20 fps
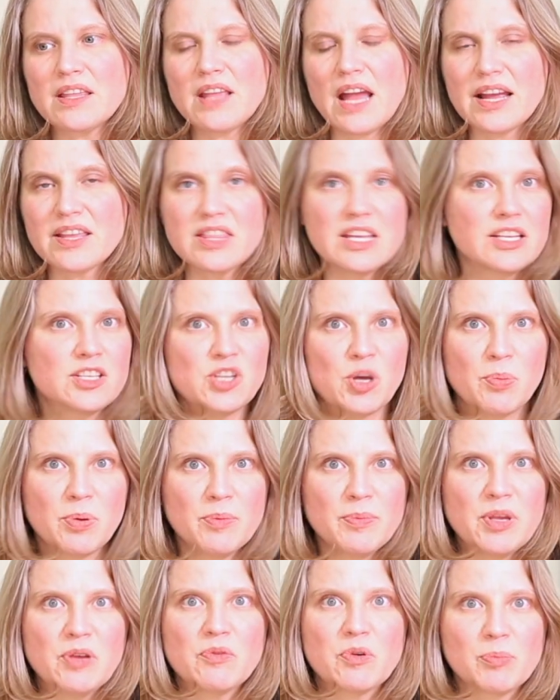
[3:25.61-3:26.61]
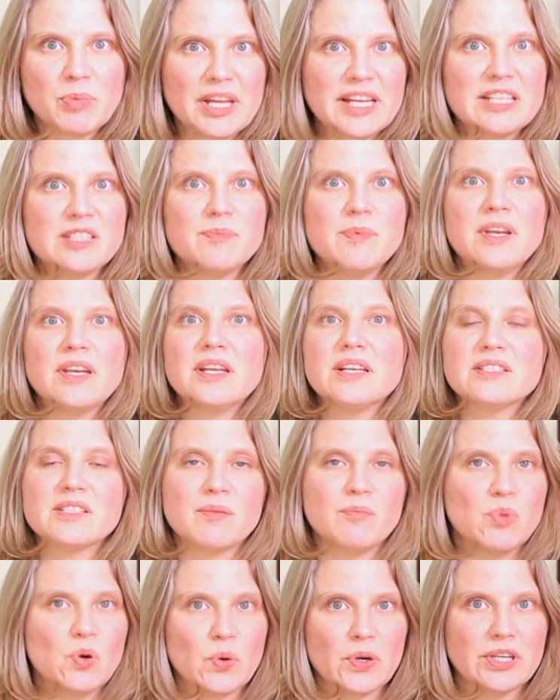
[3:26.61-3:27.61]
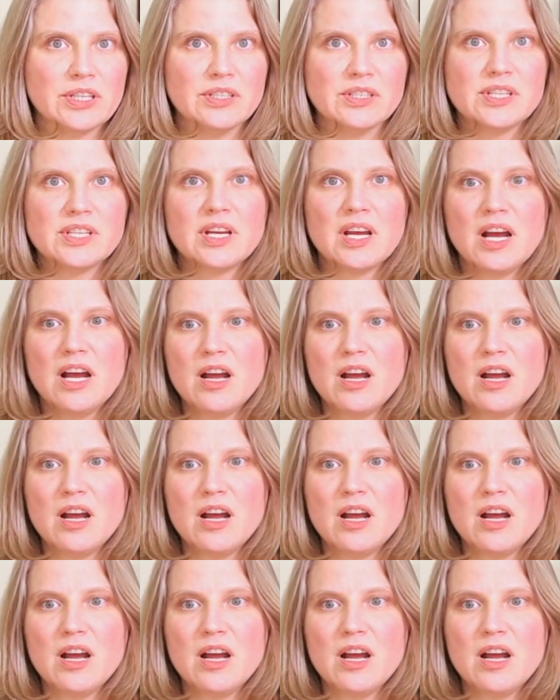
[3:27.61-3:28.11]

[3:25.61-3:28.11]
I think dopamine replacement is important.